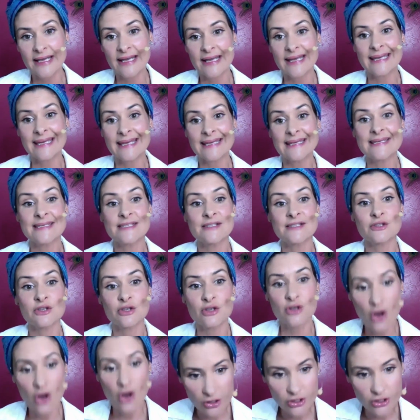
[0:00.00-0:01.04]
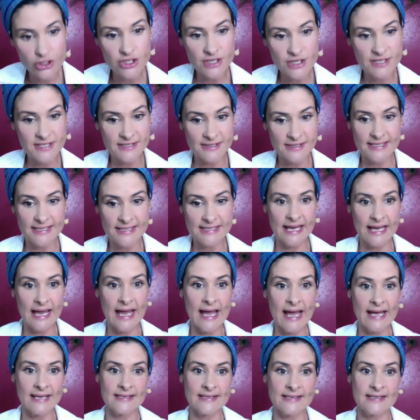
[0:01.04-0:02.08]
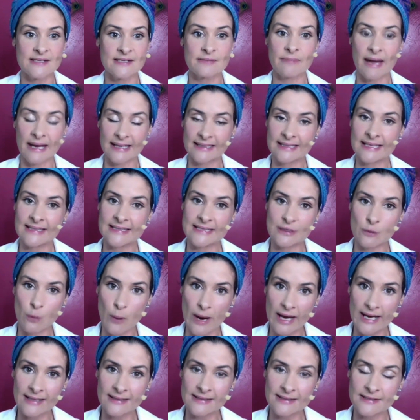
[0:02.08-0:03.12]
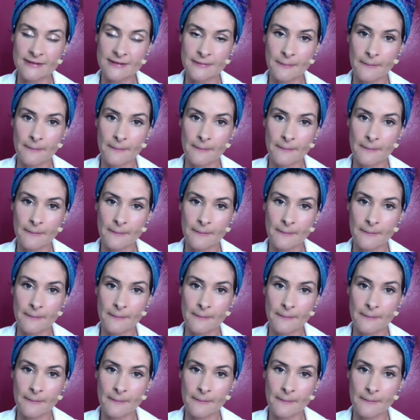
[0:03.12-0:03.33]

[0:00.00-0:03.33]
it is consciousness that has magnetic weight,